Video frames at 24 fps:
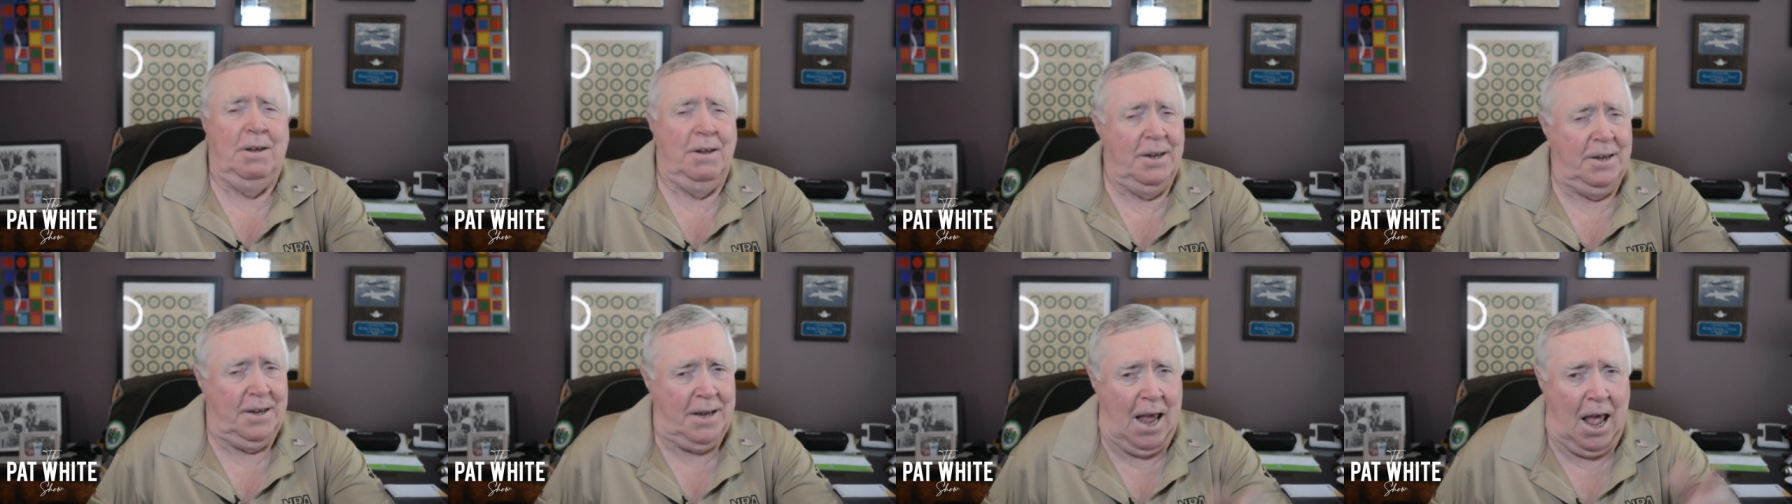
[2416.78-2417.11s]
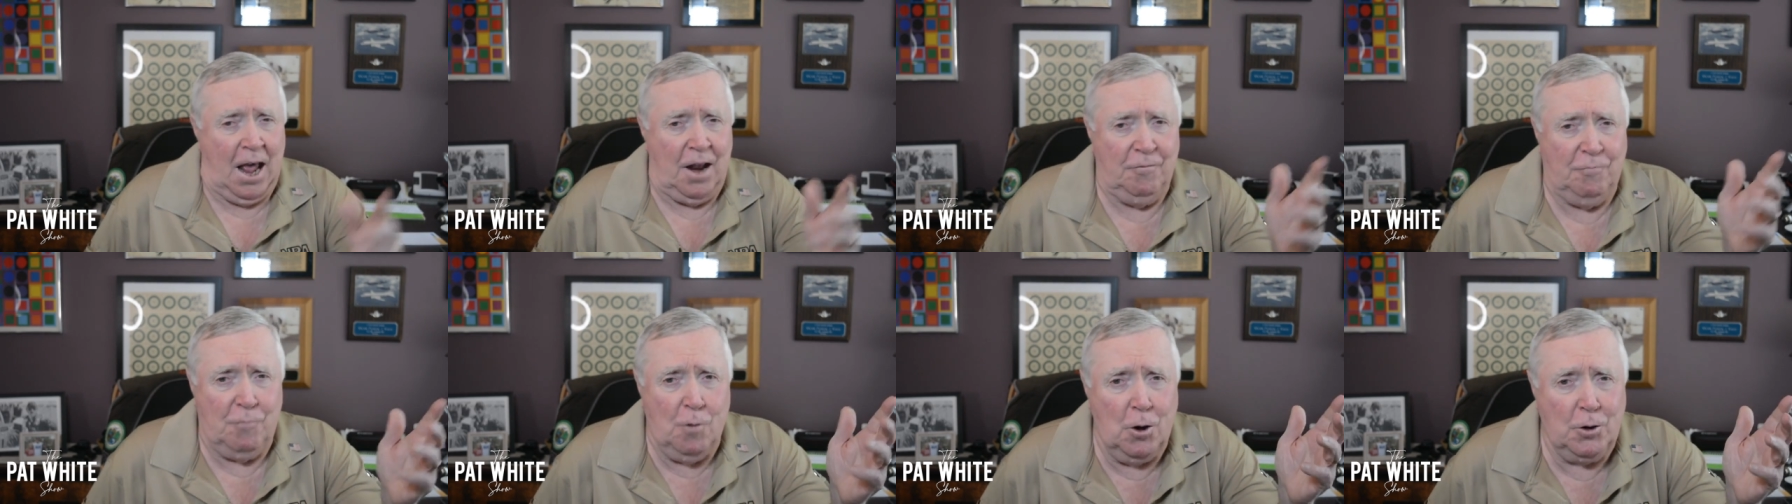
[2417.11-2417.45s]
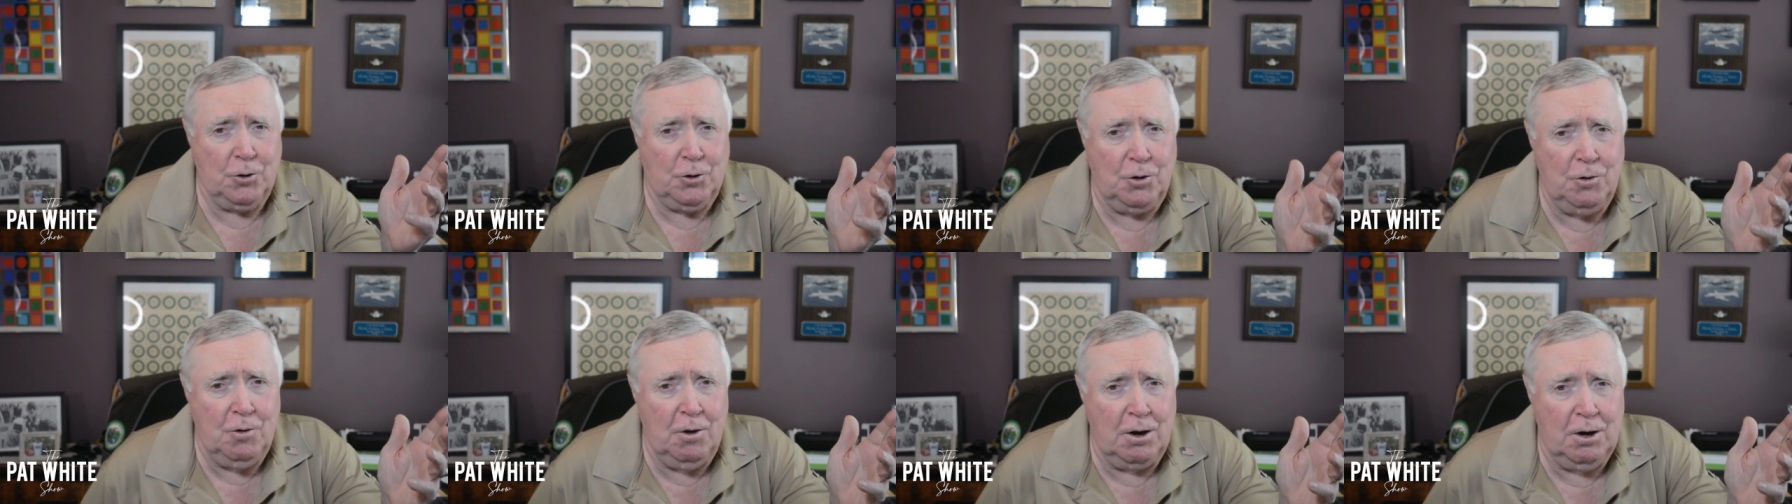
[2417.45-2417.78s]
can't
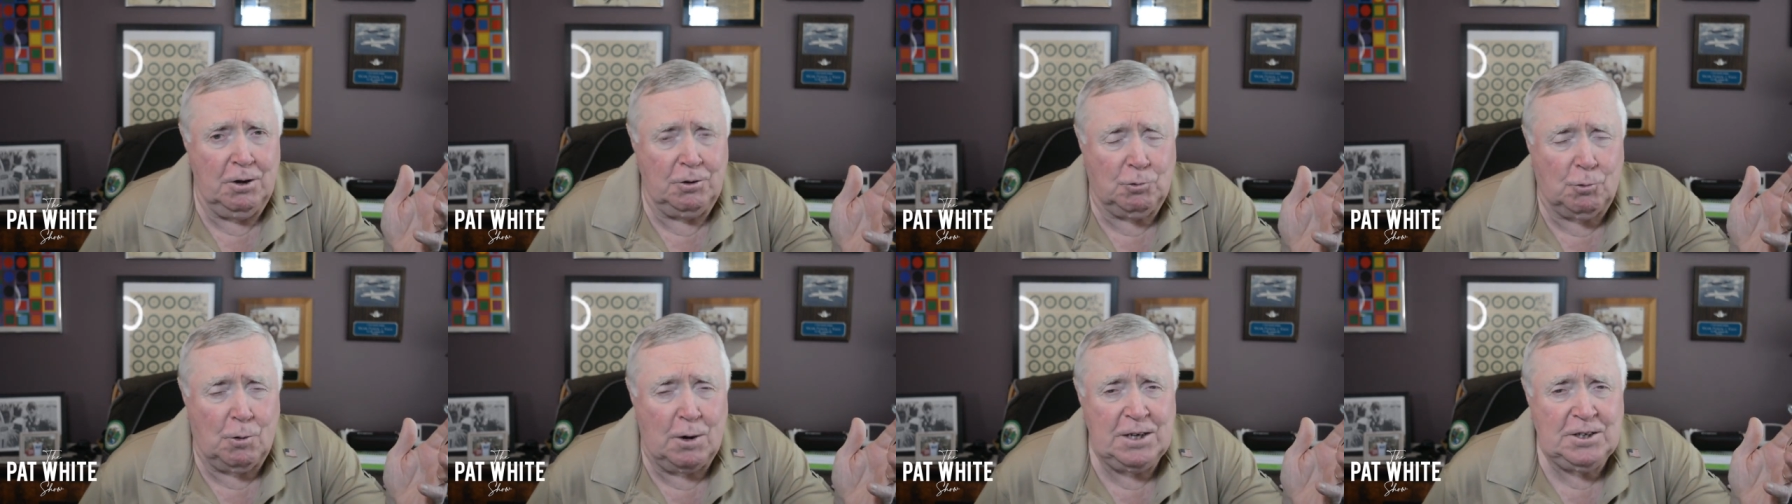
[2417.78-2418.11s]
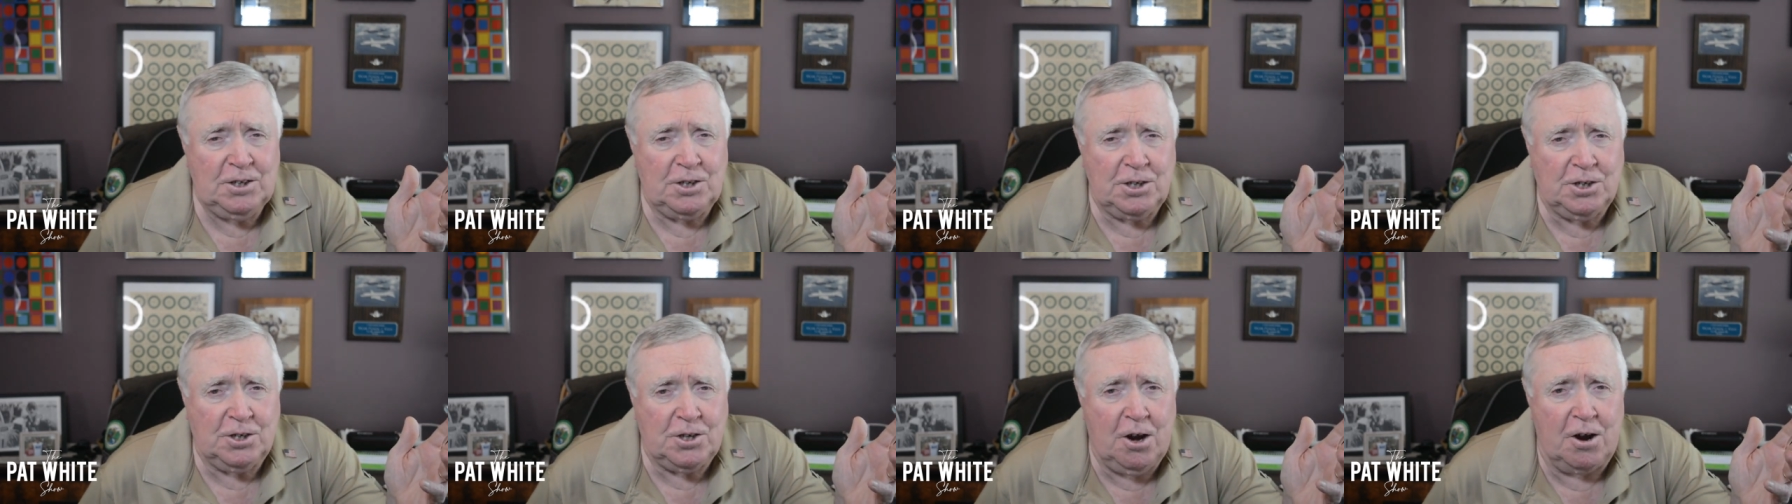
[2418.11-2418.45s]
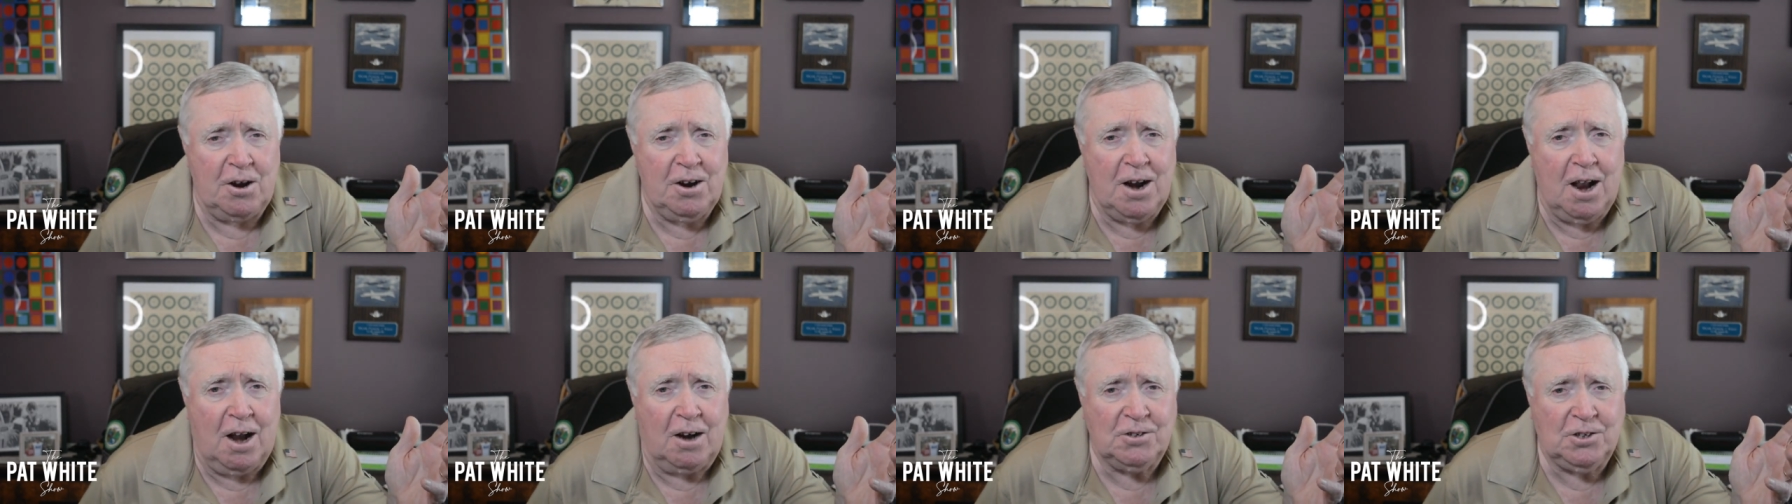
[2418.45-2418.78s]
afford
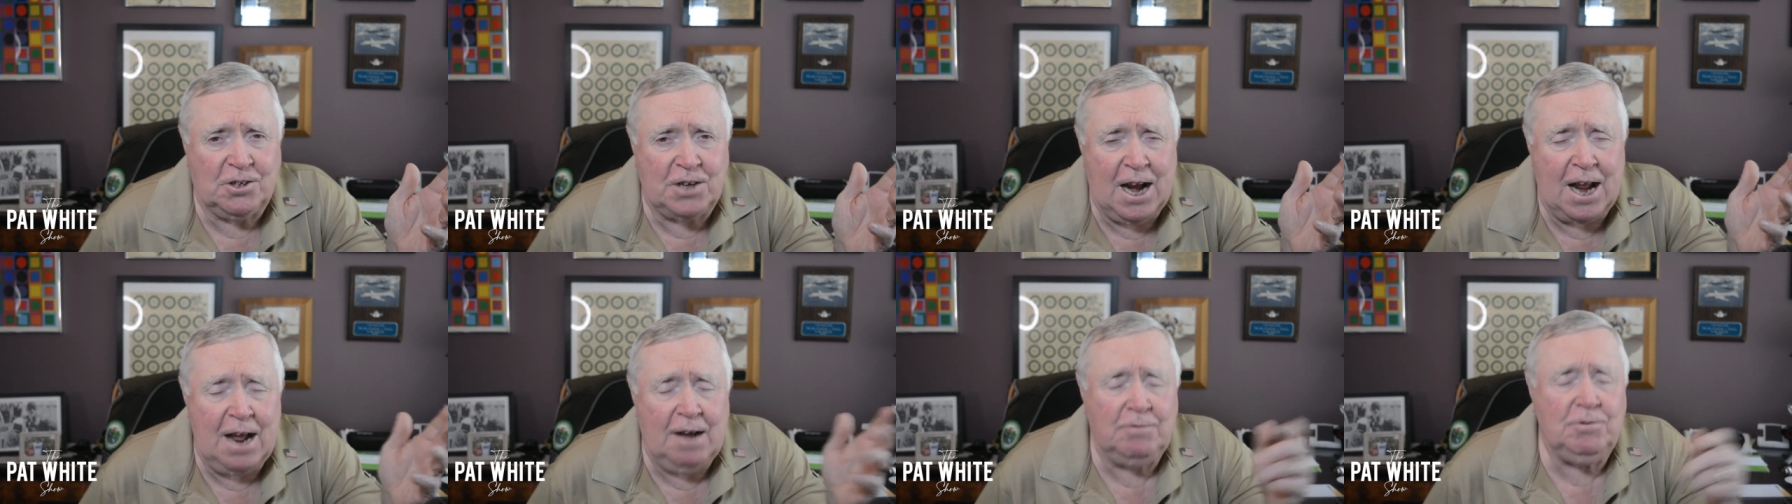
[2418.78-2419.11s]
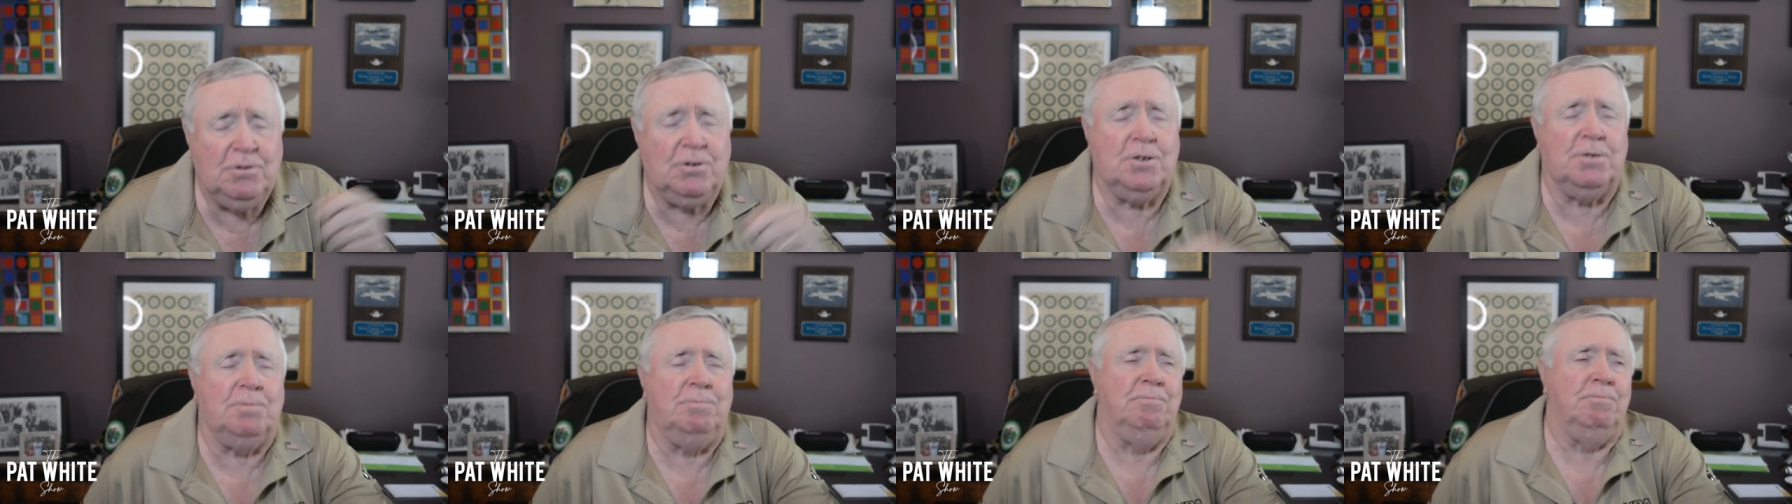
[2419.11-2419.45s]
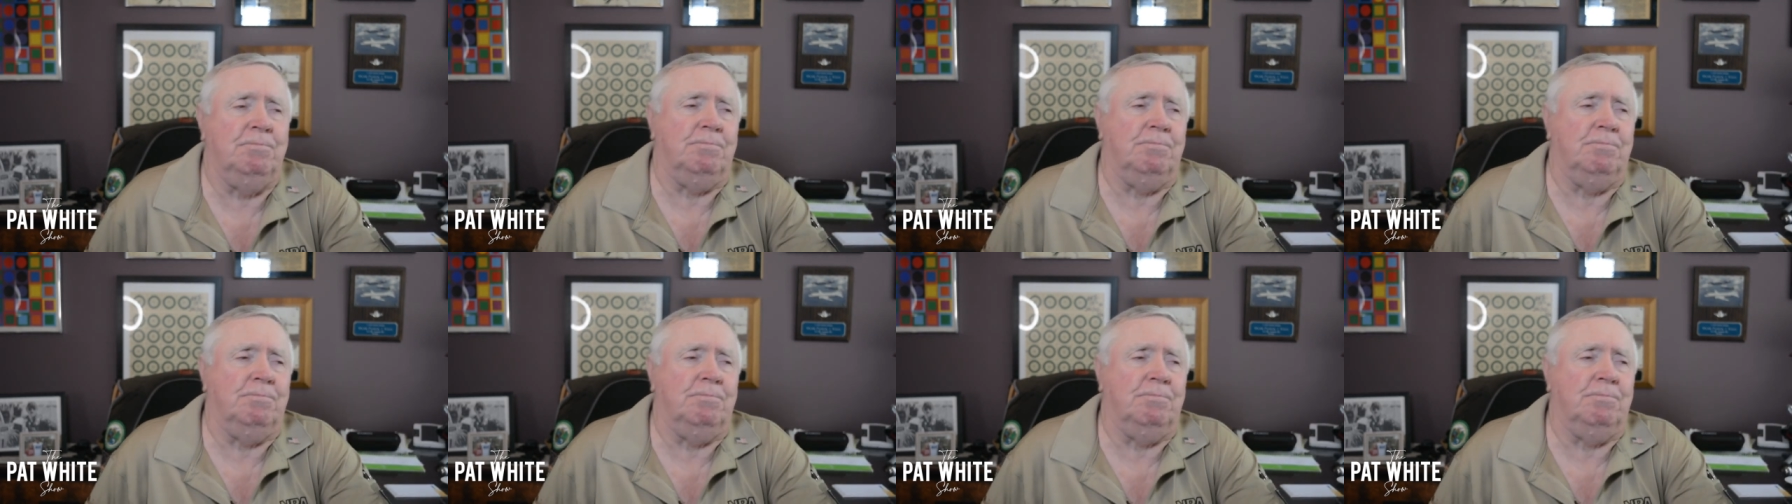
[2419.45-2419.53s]
$2,600 an ounce?